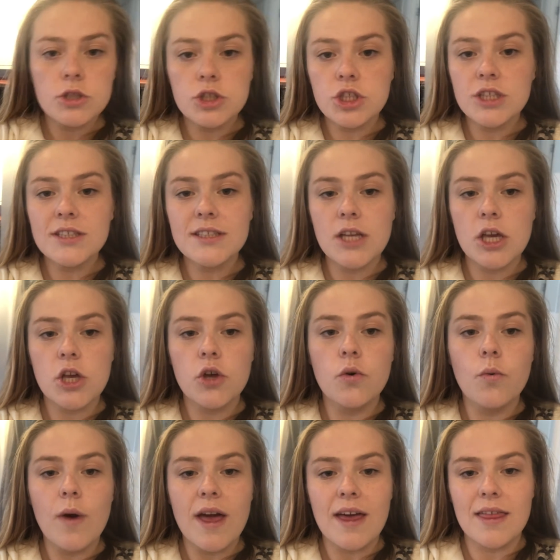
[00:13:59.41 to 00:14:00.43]
Just a
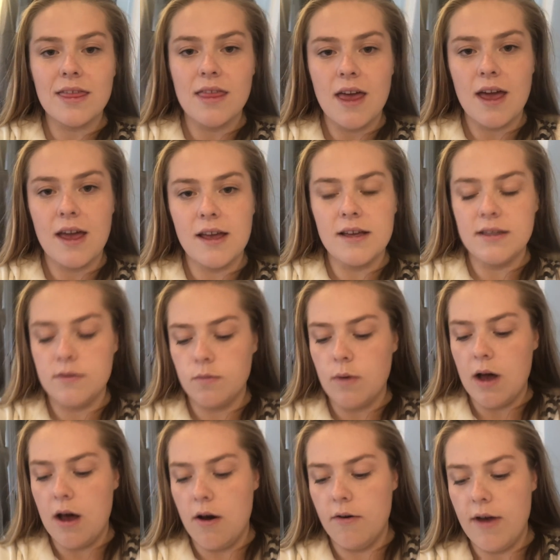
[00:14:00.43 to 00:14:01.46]
quick thing as
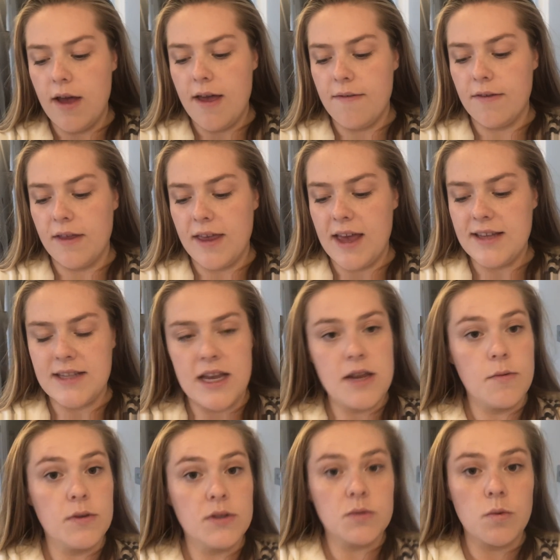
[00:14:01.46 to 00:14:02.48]
well, if in case
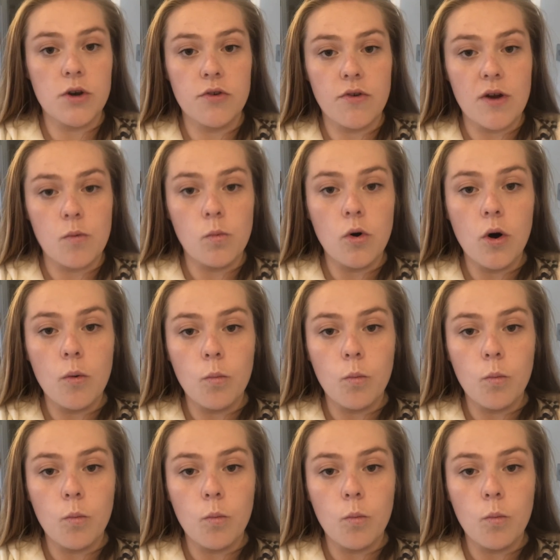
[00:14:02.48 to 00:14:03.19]
anyone's wondering what